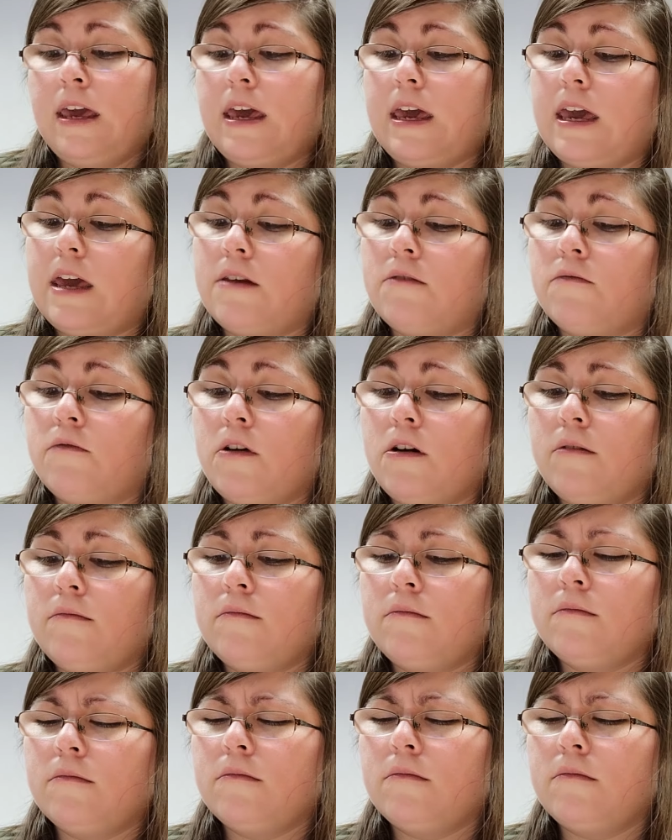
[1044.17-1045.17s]
And Rome,
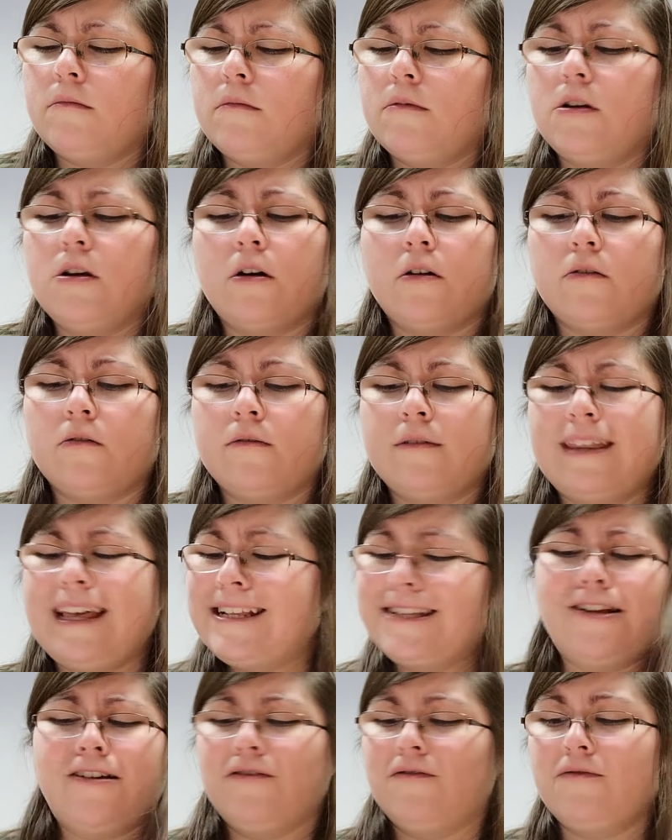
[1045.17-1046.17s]
no,
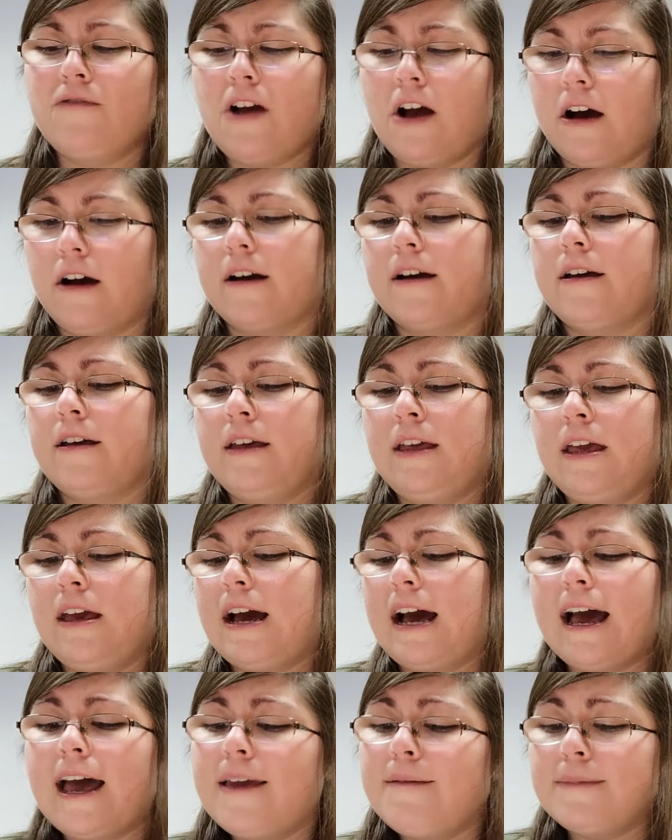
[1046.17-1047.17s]
that's all wrong.
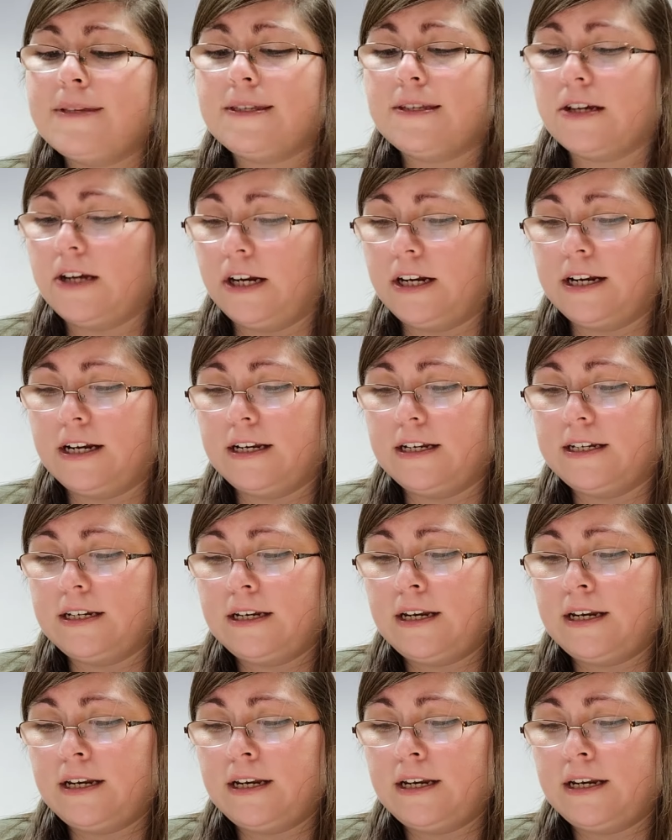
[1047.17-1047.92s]
I'm certain.